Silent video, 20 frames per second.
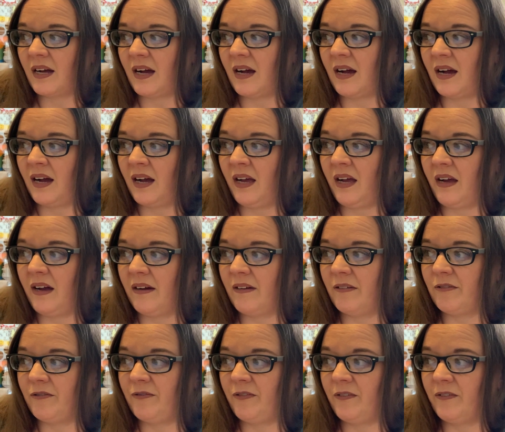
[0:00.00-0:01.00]
I
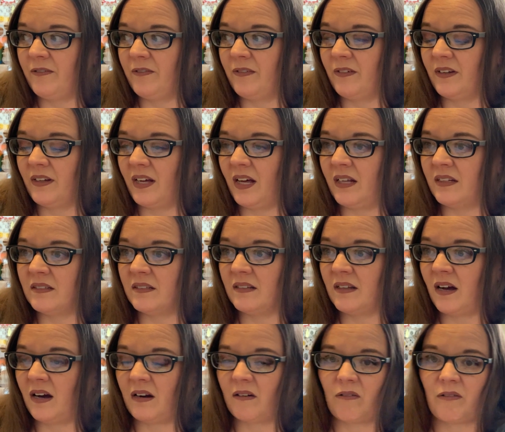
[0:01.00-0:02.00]
have a
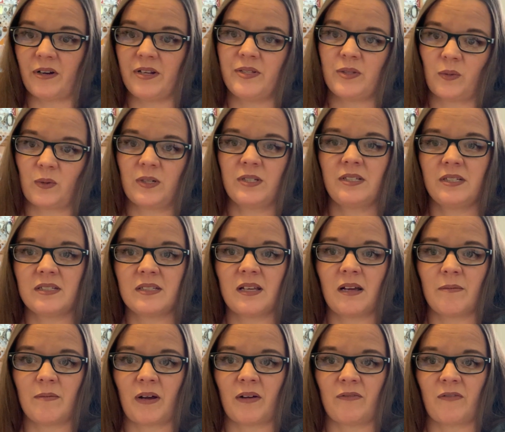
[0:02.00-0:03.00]
lot of resources
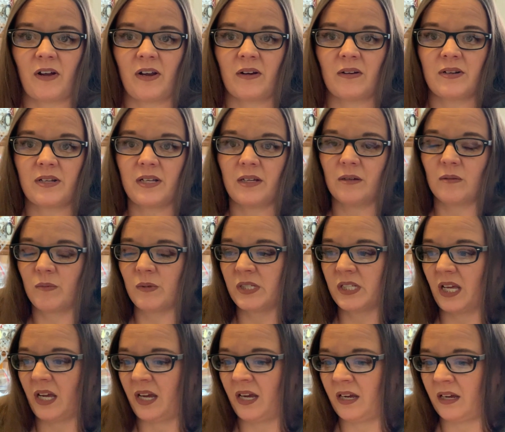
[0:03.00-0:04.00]
at my fingertips.
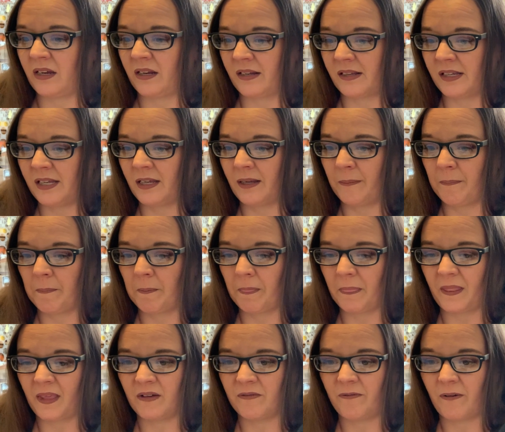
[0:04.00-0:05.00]
And
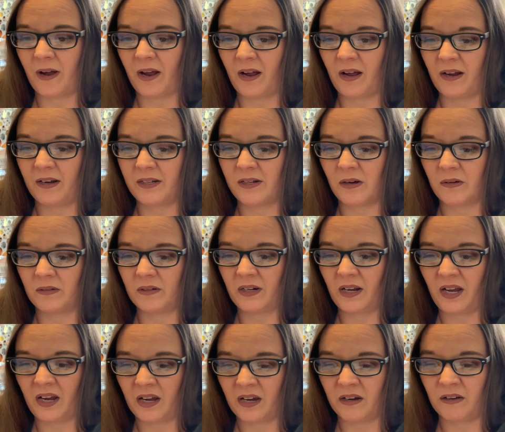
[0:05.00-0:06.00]
if I don't
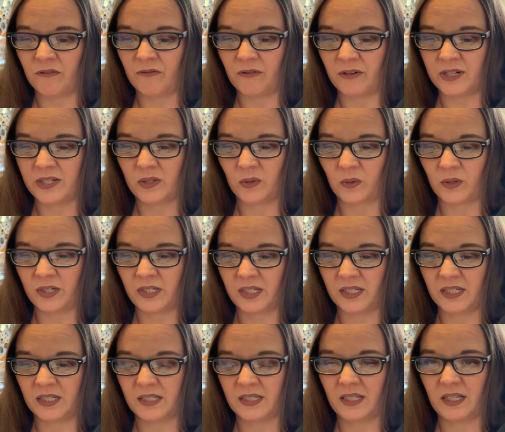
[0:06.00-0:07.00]
have
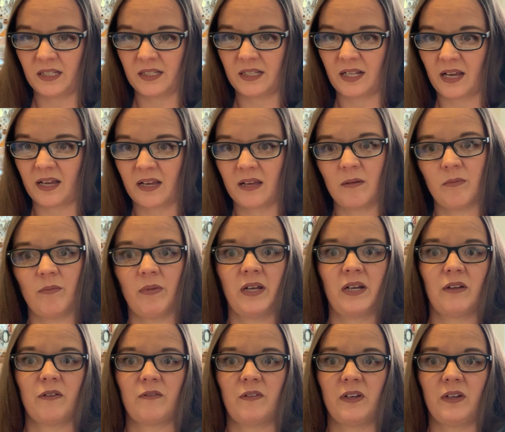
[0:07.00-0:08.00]
resources that can
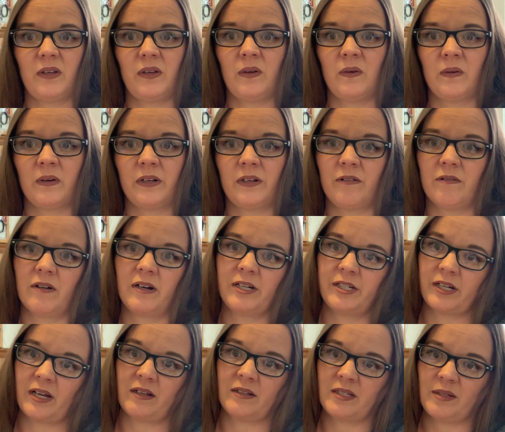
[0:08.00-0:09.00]
benefit you and you reach
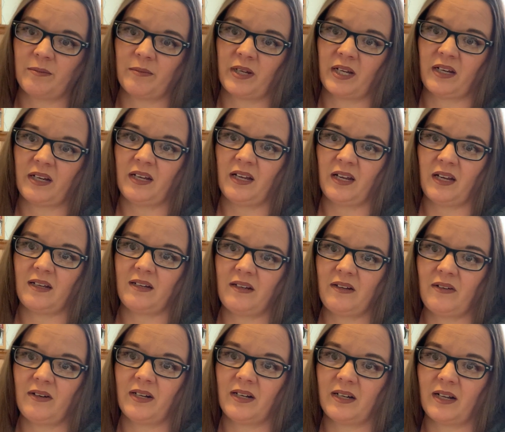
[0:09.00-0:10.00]
out to me and
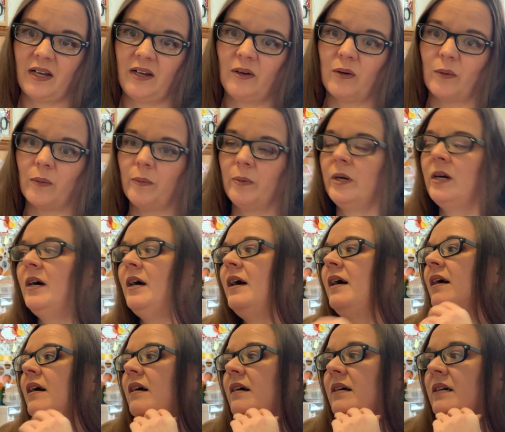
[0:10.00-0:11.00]
you need help,
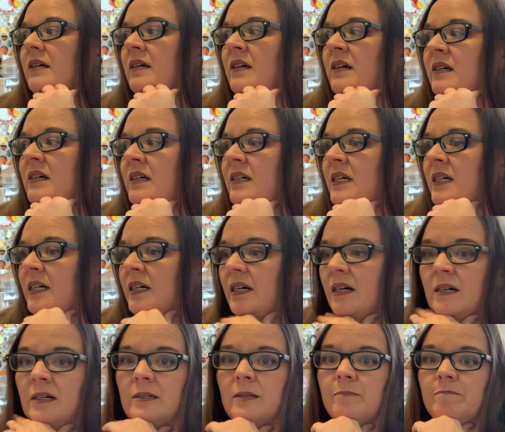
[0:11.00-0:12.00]

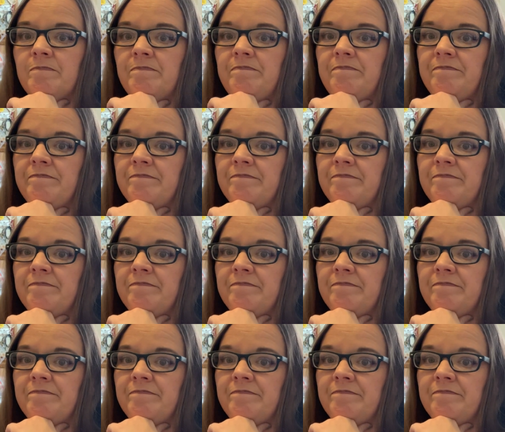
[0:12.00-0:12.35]
I'm